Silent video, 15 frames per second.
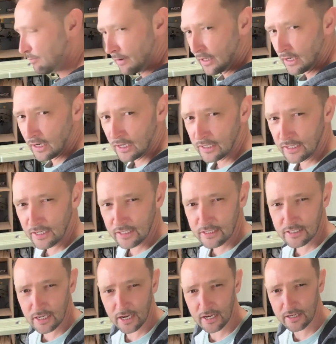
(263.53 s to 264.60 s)
mil, like I
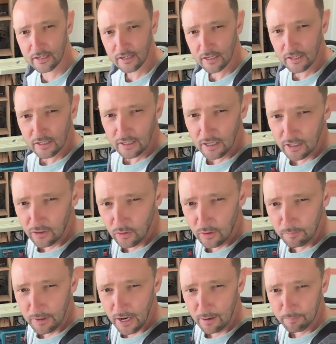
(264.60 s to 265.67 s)
said. I know
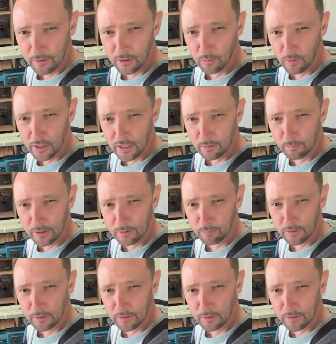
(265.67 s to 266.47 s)
I'm yapping away a bit,